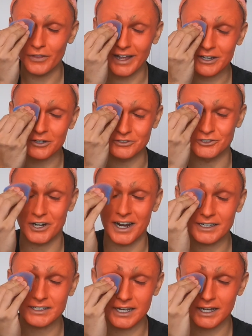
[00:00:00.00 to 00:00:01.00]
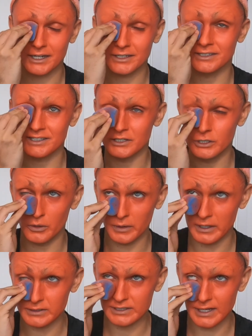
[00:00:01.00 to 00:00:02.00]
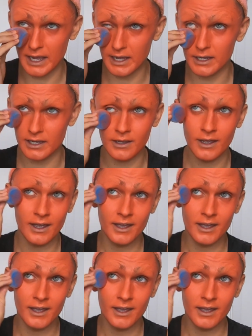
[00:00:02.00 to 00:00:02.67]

that contract, and you know what they say,